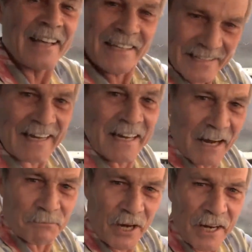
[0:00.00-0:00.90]
You see here?
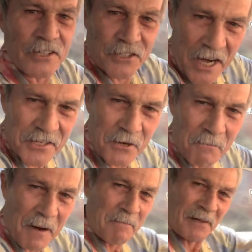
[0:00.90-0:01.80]
I'm trying to shake you
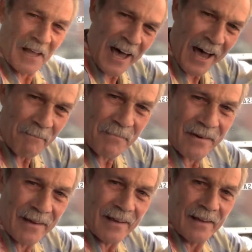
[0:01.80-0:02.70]
people up.
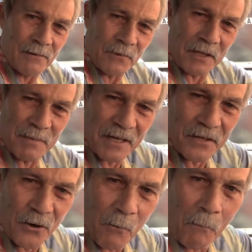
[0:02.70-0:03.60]
What do you
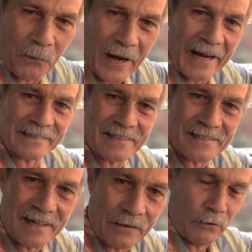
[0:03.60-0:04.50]
mean, no
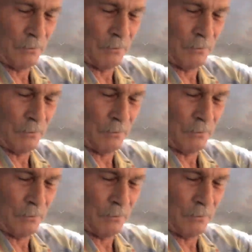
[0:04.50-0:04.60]
practicing?